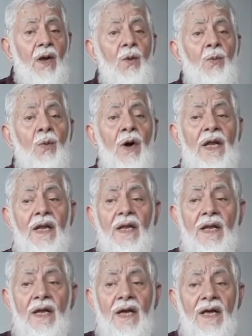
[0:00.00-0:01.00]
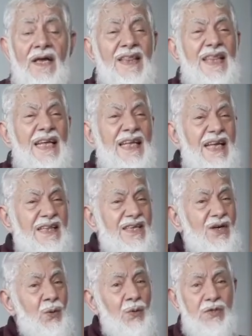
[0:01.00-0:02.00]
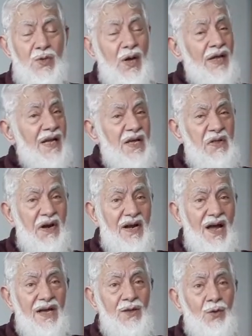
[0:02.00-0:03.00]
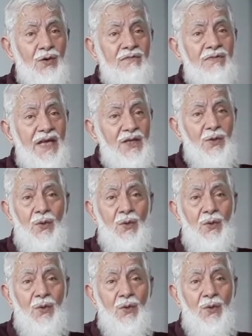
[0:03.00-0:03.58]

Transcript: When the debt, also another kind of debt